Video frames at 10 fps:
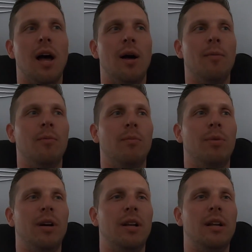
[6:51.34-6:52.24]
um,
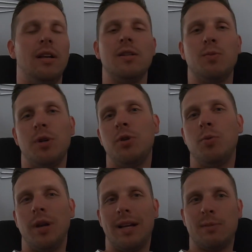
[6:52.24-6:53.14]
but it is what you
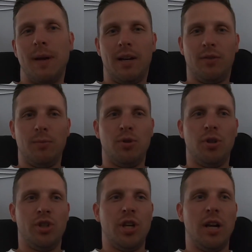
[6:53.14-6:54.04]
would expect from
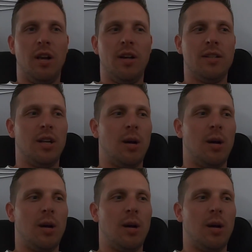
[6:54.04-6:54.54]
Turkish Airlines.